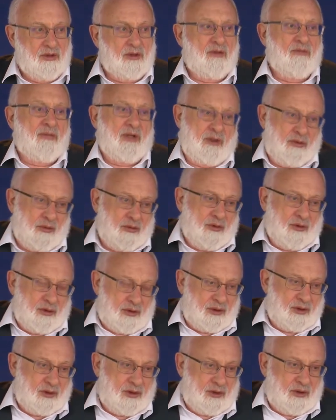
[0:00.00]
and
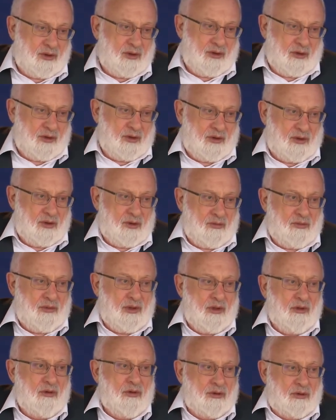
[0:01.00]
feeling
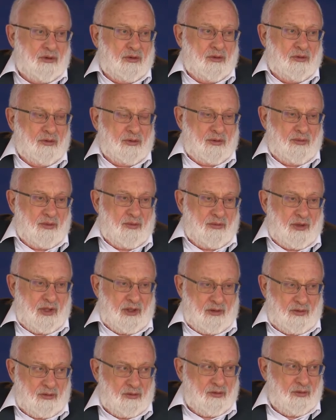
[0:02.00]
that comes
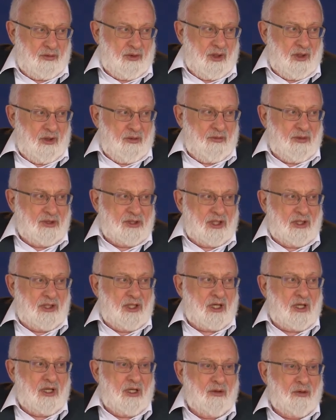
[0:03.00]
from there's
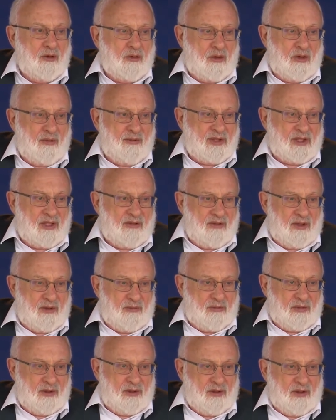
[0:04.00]
none besides him,
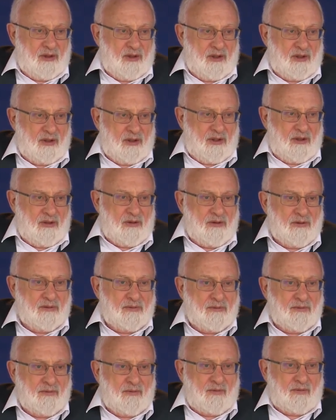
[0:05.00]
since it's certain
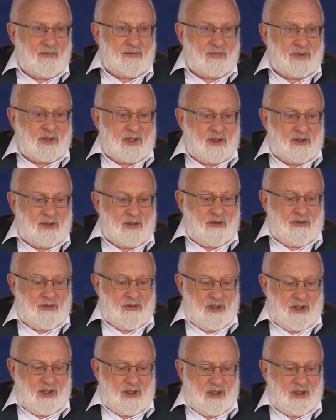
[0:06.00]
that uh, who else but
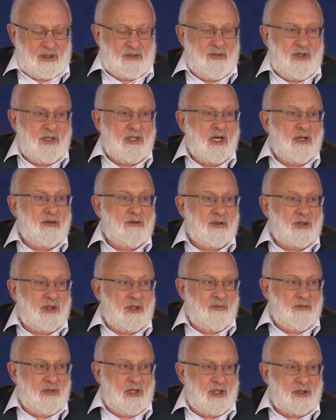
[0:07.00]
him arranges all the
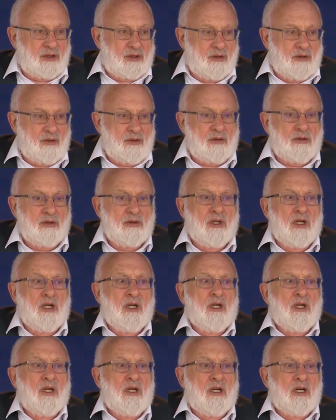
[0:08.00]
states for us.
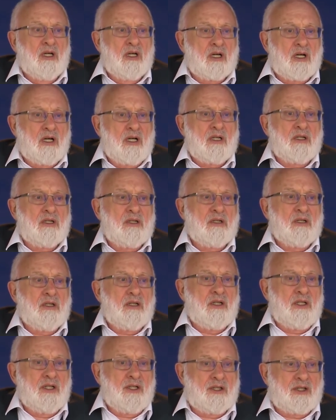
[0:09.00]
So
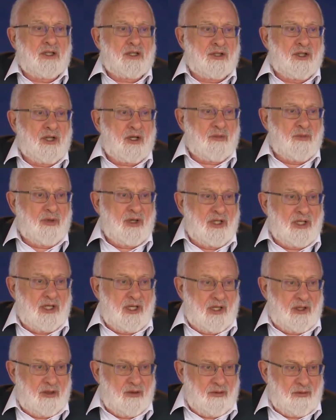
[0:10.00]
now what do we have to
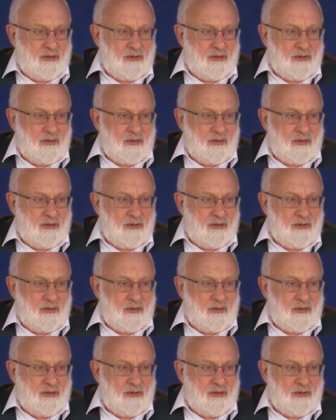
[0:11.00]
do?